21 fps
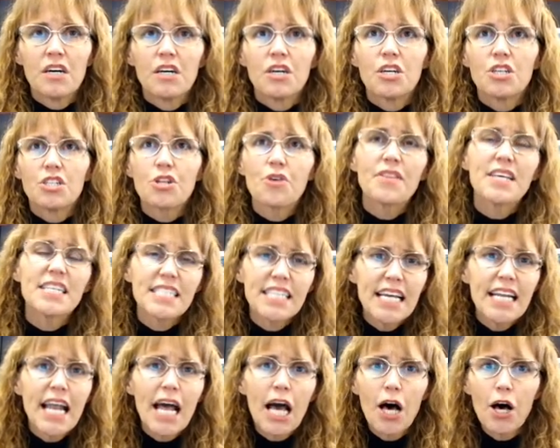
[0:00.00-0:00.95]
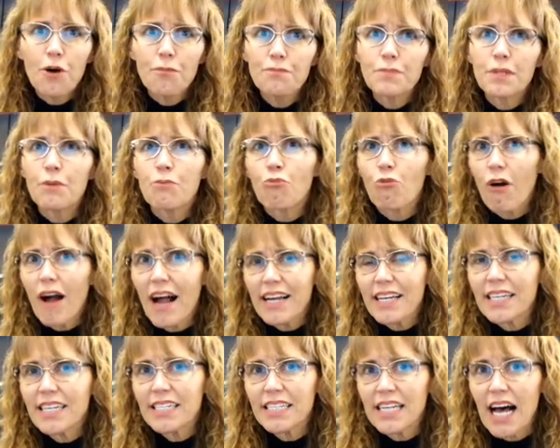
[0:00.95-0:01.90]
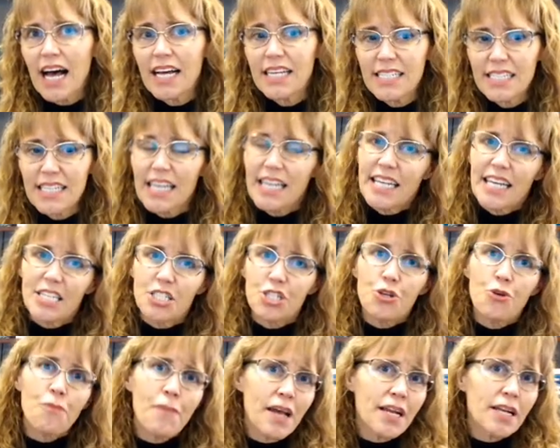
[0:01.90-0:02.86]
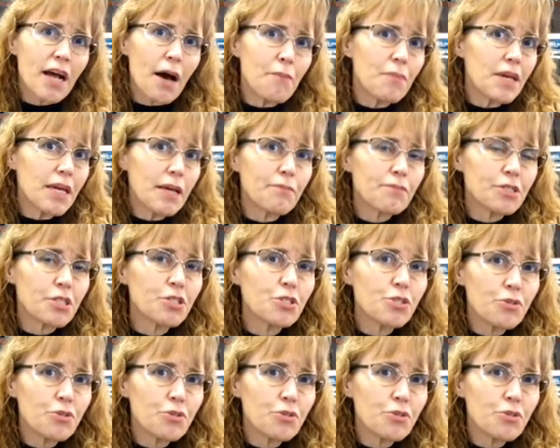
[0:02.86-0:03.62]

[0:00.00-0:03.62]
So this can help them recognize that, yes, you may not be able to do